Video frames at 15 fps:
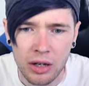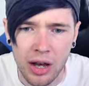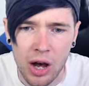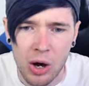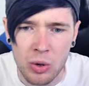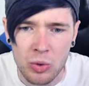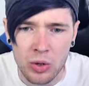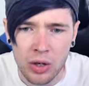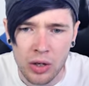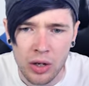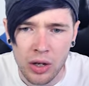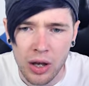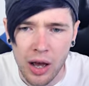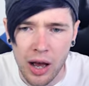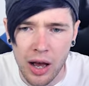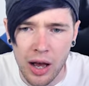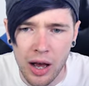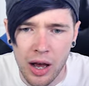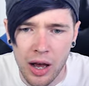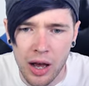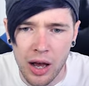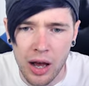Oh,
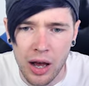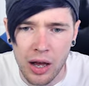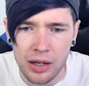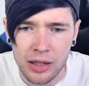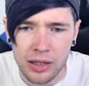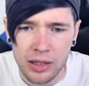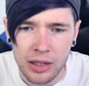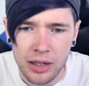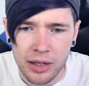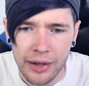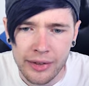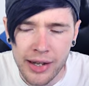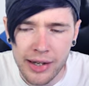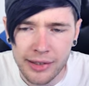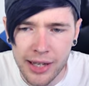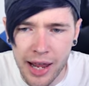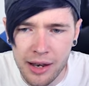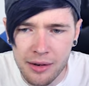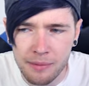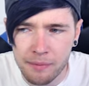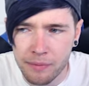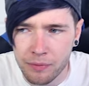uh, is that a
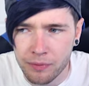tent?